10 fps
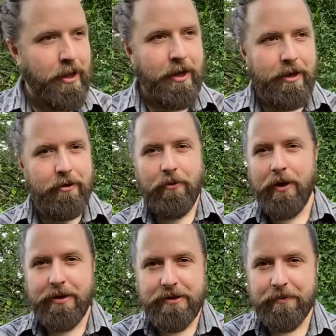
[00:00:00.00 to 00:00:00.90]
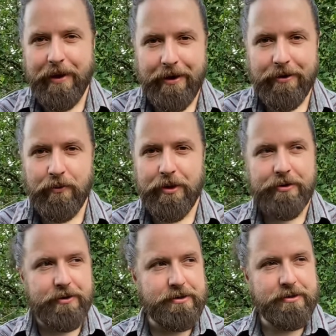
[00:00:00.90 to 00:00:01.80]
You know, it doesn't matter
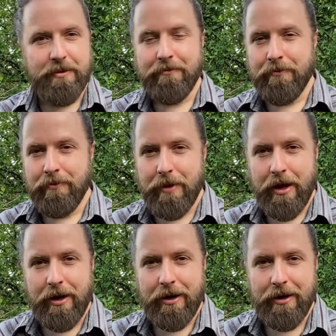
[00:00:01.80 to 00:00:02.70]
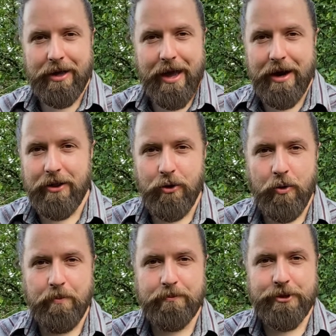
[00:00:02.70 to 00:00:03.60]
whether it's
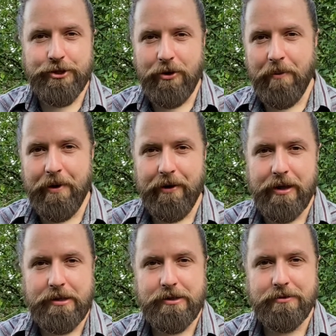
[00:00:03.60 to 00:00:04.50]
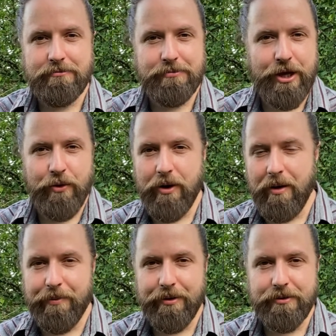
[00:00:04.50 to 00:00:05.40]
cantaloupe, strawberries,
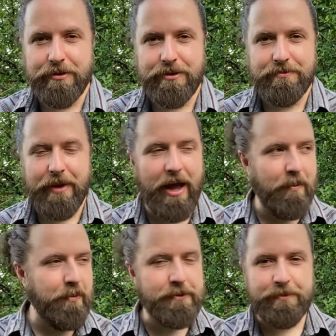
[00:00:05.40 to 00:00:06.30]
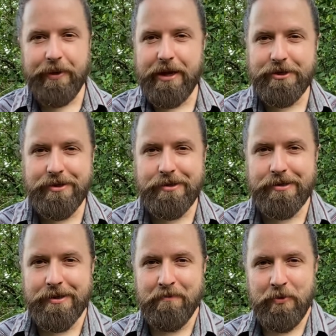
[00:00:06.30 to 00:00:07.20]
cucumbers, apples,
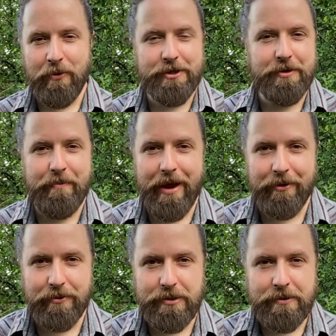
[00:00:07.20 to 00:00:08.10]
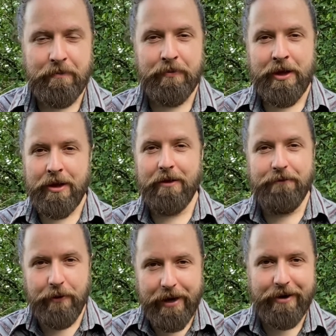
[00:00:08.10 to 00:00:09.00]
peaches, or tomatoes. If
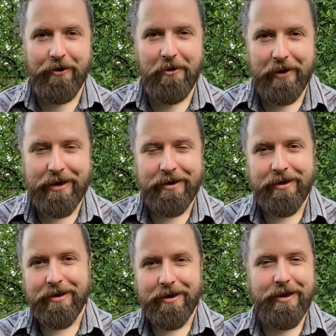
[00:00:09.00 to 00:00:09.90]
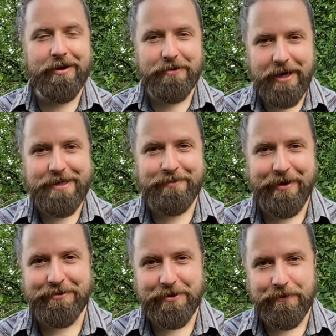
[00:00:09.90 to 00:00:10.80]
you can grow it, it'll taste
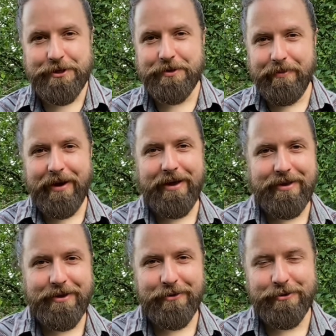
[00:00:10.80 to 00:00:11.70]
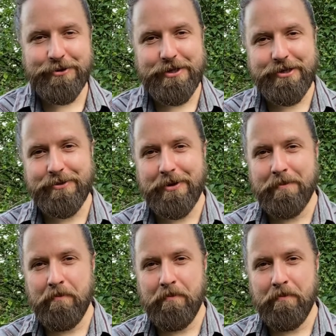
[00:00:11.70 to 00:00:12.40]
better than what you're buying in the grocery store.